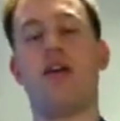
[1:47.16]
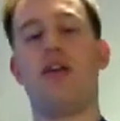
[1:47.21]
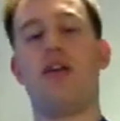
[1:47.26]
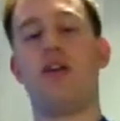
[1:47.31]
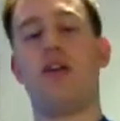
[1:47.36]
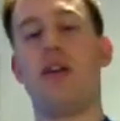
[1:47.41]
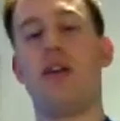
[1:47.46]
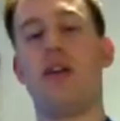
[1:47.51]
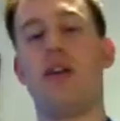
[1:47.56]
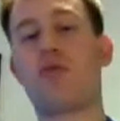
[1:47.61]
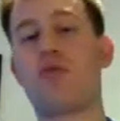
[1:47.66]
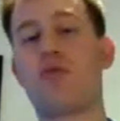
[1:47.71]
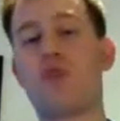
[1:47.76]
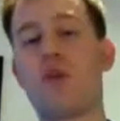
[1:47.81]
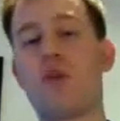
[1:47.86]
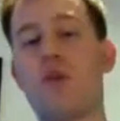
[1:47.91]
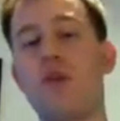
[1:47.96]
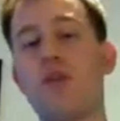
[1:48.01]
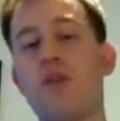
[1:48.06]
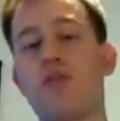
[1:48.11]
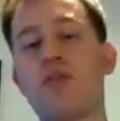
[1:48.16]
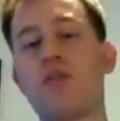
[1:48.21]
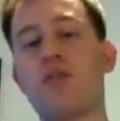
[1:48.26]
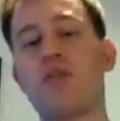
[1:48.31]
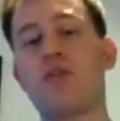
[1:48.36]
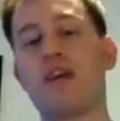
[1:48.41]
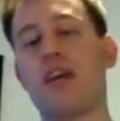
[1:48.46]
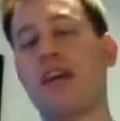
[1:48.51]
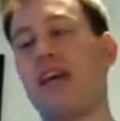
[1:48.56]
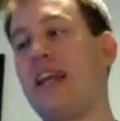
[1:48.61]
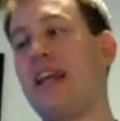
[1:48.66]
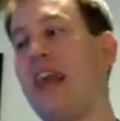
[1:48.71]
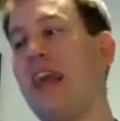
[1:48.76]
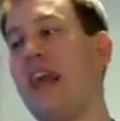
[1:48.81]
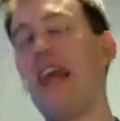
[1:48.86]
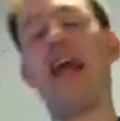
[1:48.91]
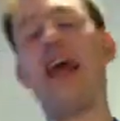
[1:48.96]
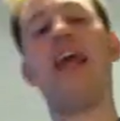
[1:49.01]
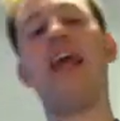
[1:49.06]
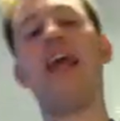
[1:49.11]
It grows in
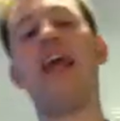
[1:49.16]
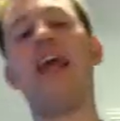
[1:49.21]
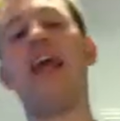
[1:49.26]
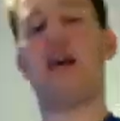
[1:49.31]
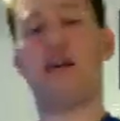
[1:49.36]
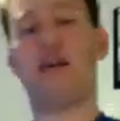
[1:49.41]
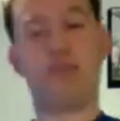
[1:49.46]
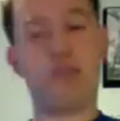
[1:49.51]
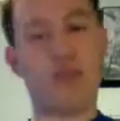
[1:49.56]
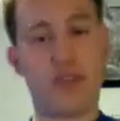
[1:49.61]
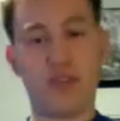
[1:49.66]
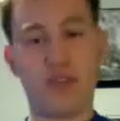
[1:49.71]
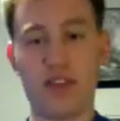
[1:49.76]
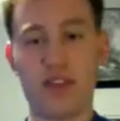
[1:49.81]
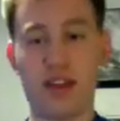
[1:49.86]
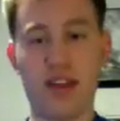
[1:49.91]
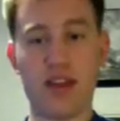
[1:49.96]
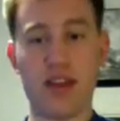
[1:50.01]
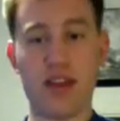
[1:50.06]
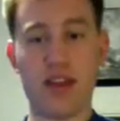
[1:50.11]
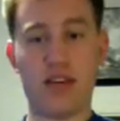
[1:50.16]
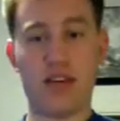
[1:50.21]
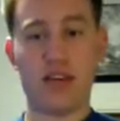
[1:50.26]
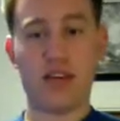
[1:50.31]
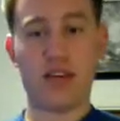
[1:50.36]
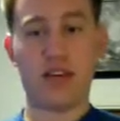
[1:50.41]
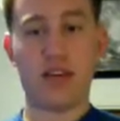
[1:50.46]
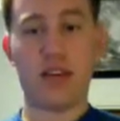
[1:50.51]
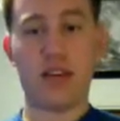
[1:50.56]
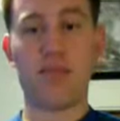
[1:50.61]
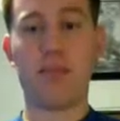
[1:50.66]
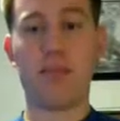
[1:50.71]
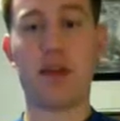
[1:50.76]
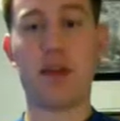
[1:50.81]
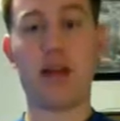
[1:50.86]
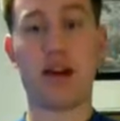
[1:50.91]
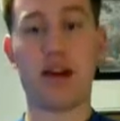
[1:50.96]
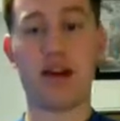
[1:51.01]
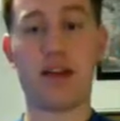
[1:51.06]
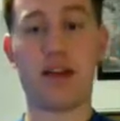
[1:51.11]
any of the 50 states
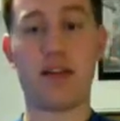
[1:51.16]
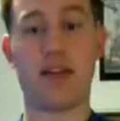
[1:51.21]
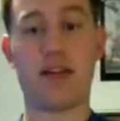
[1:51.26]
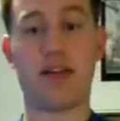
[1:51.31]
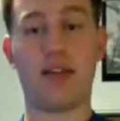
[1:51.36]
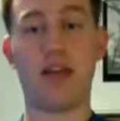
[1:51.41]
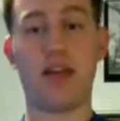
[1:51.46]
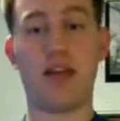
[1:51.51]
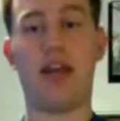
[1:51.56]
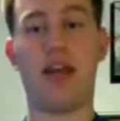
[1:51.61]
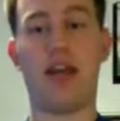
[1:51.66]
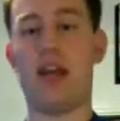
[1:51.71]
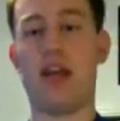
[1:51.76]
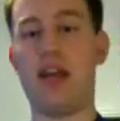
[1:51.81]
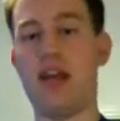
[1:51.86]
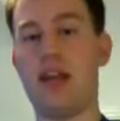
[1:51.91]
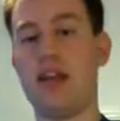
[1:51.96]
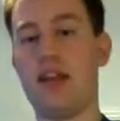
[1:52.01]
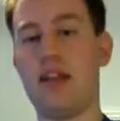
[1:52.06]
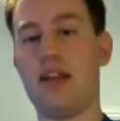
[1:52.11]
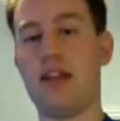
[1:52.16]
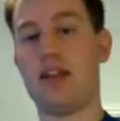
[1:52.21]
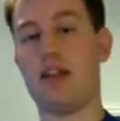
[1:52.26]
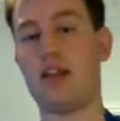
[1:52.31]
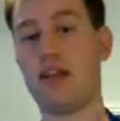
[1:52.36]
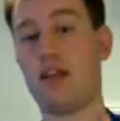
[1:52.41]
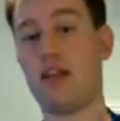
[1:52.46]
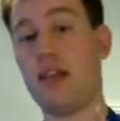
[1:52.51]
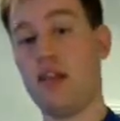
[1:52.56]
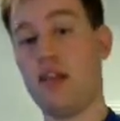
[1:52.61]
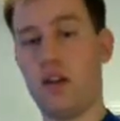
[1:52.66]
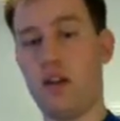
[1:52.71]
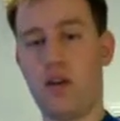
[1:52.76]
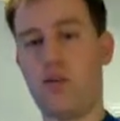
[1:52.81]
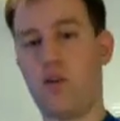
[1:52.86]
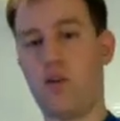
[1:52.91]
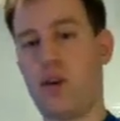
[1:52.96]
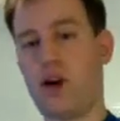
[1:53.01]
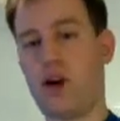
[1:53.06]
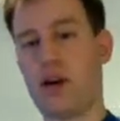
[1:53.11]
because it needs little
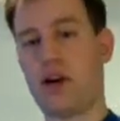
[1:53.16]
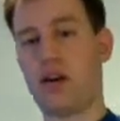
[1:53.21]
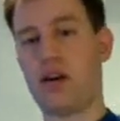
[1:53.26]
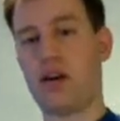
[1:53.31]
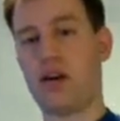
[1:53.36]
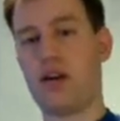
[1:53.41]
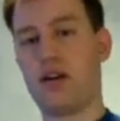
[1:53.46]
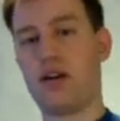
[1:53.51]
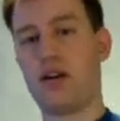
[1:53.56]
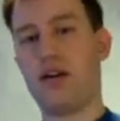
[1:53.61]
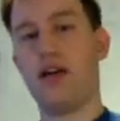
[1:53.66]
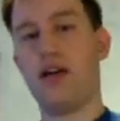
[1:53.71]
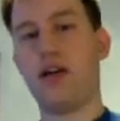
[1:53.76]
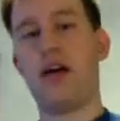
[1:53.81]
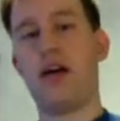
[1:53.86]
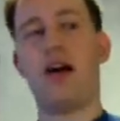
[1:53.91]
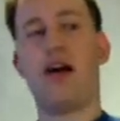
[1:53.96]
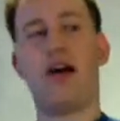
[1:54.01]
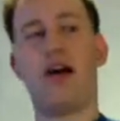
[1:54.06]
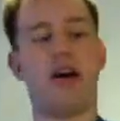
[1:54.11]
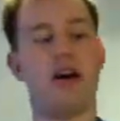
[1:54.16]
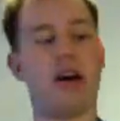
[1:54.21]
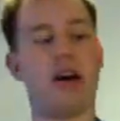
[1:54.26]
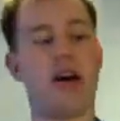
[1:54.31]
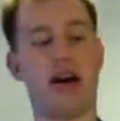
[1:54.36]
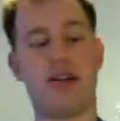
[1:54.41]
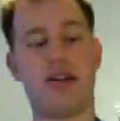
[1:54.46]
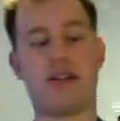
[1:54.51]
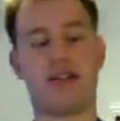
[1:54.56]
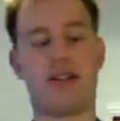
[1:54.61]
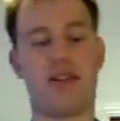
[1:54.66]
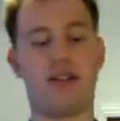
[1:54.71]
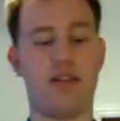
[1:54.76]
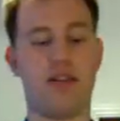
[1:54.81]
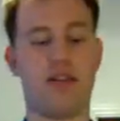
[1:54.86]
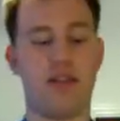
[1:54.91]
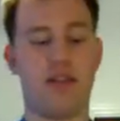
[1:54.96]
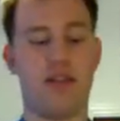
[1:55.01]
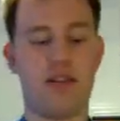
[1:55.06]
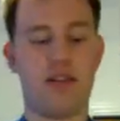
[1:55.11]
water, has
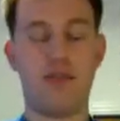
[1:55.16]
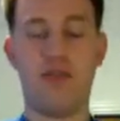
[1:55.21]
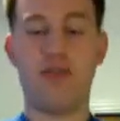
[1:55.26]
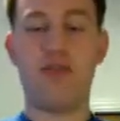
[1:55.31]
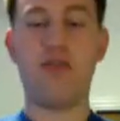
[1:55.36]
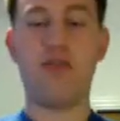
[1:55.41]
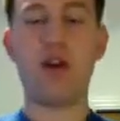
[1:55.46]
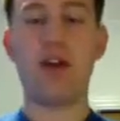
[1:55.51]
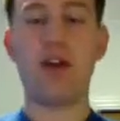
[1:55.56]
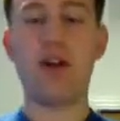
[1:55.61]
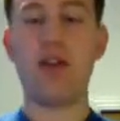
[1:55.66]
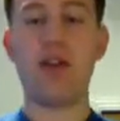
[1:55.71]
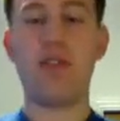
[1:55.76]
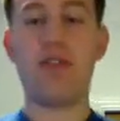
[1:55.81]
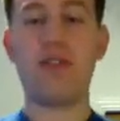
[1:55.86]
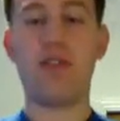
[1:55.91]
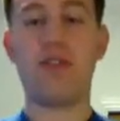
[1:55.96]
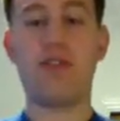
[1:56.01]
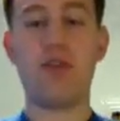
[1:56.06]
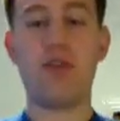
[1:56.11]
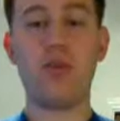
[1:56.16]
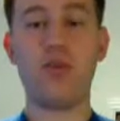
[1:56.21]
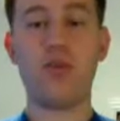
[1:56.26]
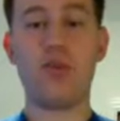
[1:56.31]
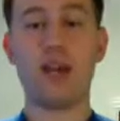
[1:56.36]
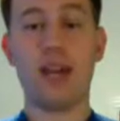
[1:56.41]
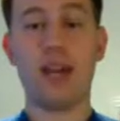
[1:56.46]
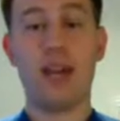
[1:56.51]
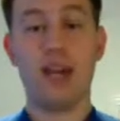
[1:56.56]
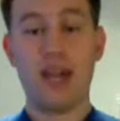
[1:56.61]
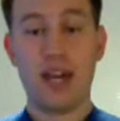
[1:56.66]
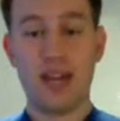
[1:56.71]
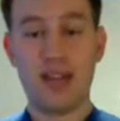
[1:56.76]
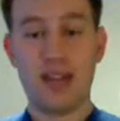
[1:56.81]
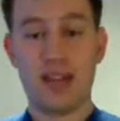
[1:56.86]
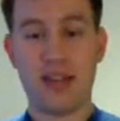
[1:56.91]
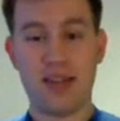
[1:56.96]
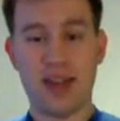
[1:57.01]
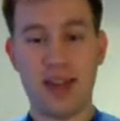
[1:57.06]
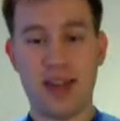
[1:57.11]
very few
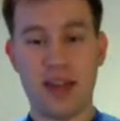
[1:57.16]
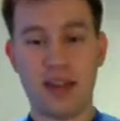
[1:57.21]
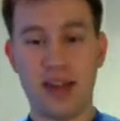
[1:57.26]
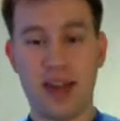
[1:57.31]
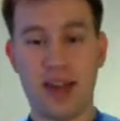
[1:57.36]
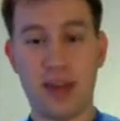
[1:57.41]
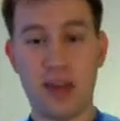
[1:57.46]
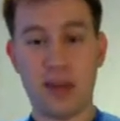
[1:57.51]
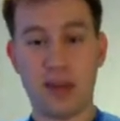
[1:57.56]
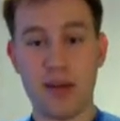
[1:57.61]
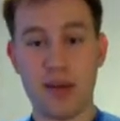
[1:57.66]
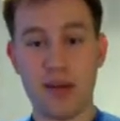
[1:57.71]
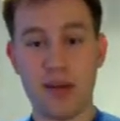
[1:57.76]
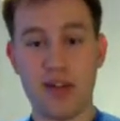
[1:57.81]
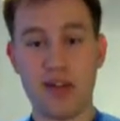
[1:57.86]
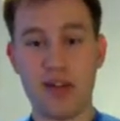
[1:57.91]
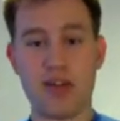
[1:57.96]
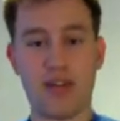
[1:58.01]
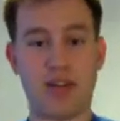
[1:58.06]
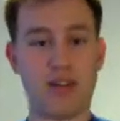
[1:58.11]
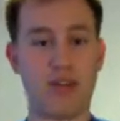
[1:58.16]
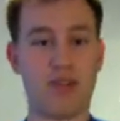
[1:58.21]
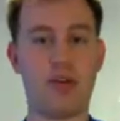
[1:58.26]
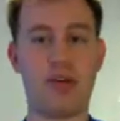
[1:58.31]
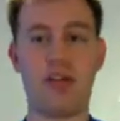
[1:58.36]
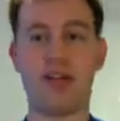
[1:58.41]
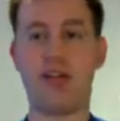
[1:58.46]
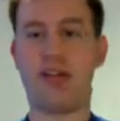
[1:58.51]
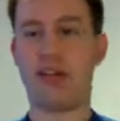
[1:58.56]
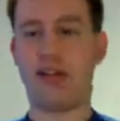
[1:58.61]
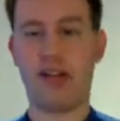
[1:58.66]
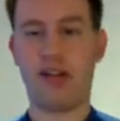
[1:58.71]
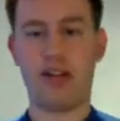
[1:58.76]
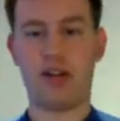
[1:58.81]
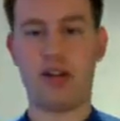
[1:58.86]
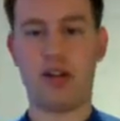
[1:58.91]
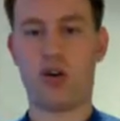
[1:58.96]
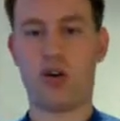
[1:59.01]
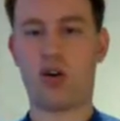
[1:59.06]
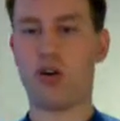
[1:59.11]
insect enemies, so needs
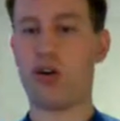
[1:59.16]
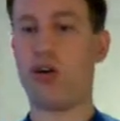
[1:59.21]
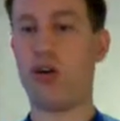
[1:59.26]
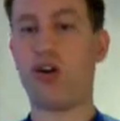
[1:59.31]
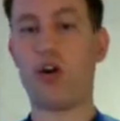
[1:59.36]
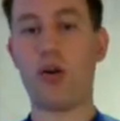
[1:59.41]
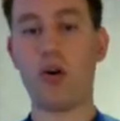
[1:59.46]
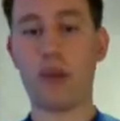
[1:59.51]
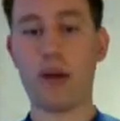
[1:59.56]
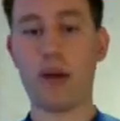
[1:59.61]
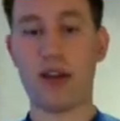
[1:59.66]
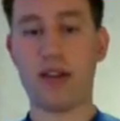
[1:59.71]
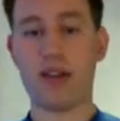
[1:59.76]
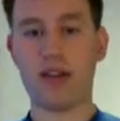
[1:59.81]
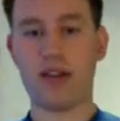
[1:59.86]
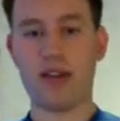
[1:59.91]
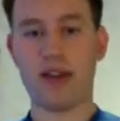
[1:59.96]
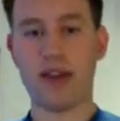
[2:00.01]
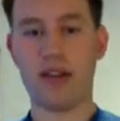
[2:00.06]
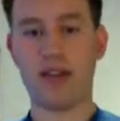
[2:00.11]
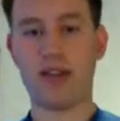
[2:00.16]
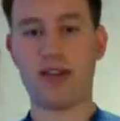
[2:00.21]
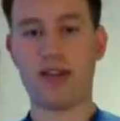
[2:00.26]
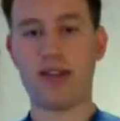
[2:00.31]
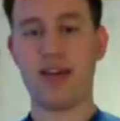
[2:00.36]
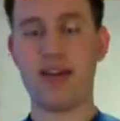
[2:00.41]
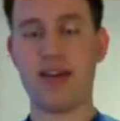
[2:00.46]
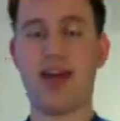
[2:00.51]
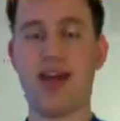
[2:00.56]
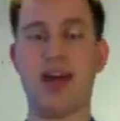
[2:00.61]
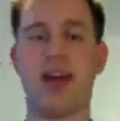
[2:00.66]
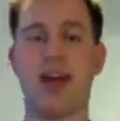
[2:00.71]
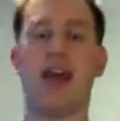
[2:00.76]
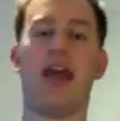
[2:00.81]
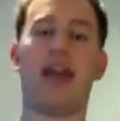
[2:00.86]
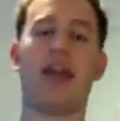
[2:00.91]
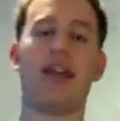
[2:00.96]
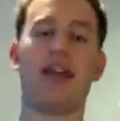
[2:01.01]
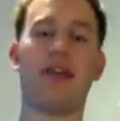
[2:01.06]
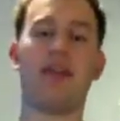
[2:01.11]
little or no pesticides,
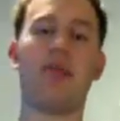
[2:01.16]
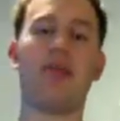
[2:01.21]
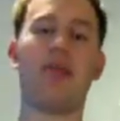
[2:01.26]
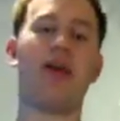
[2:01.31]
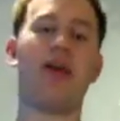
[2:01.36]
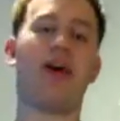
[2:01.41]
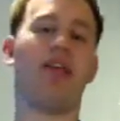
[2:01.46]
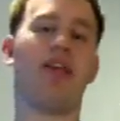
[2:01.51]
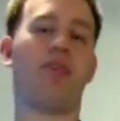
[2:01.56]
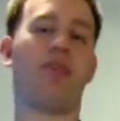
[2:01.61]
and it repels